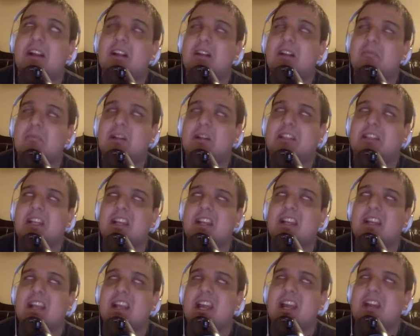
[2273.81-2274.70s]
But then
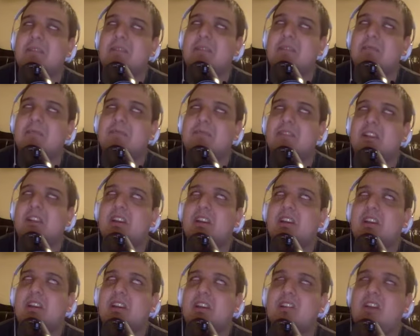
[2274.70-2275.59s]
again,
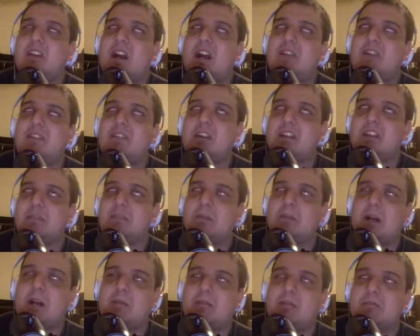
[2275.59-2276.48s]
you have another
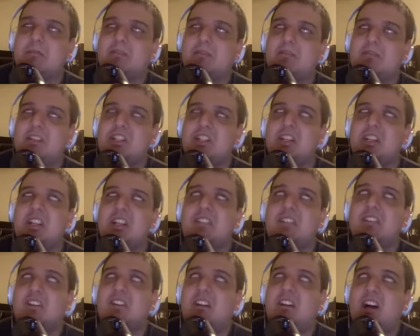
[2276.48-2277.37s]
problem, which is,
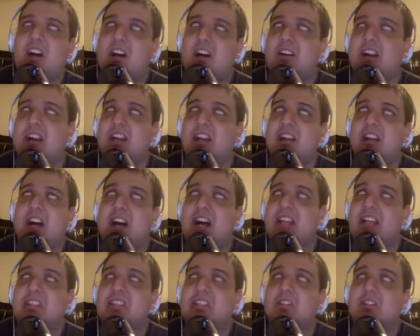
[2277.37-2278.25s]
all right, I
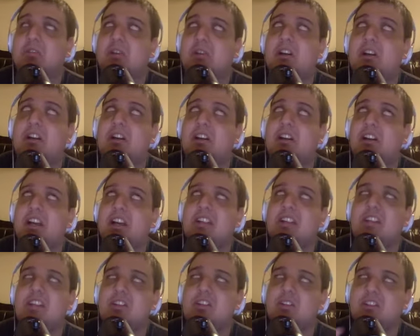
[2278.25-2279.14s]
score, and
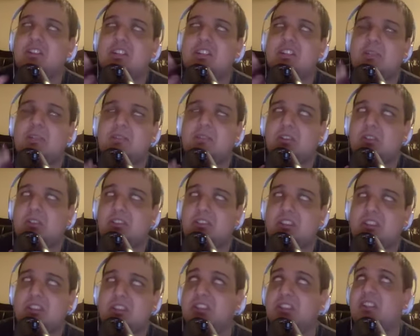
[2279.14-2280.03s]
then your team scores,
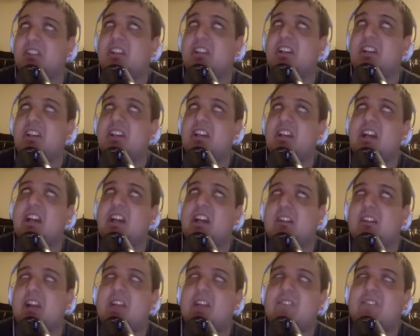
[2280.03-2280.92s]
Oscar. Now we're
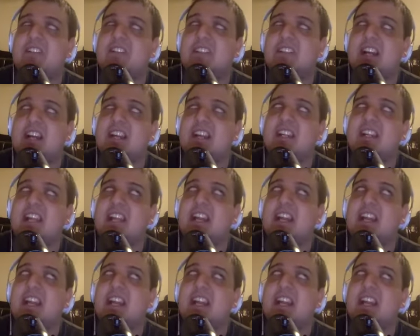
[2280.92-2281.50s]
effing tied again.